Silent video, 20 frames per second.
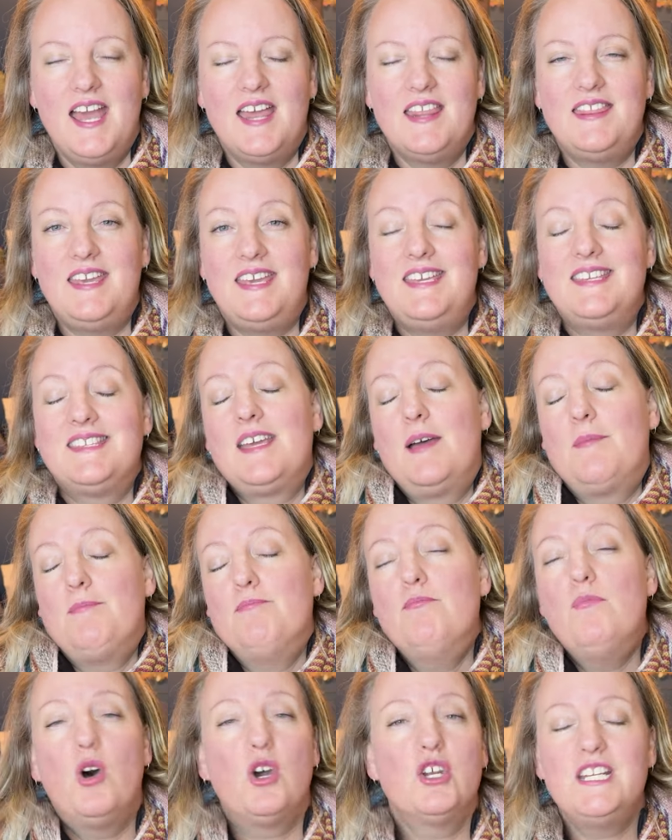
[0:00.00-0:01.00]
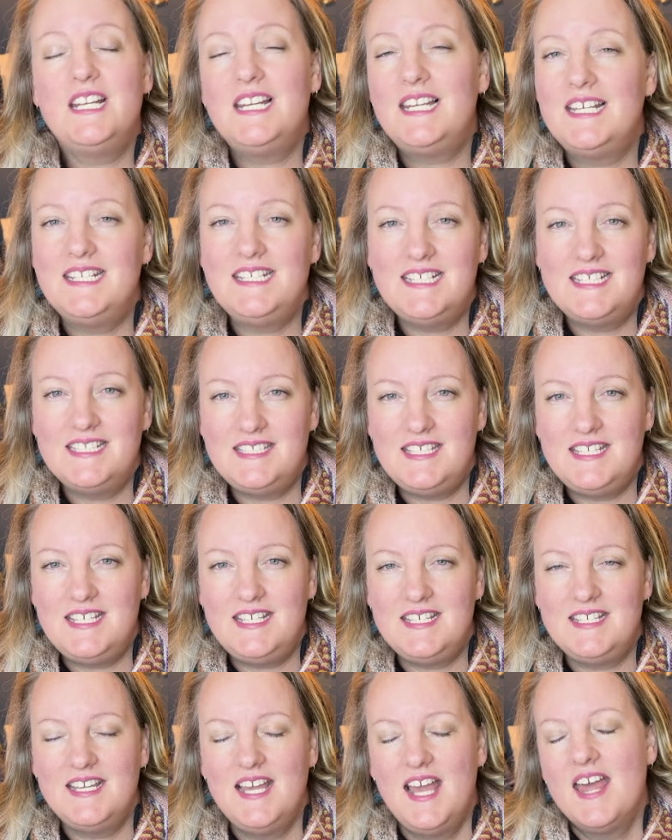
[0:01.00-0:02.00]
There is some modular
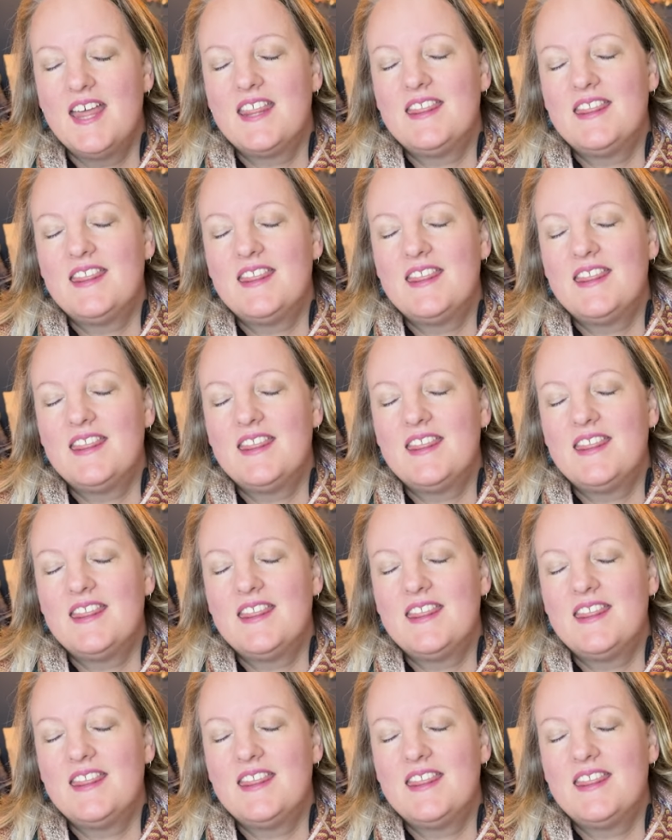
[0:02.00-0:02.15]
knitting,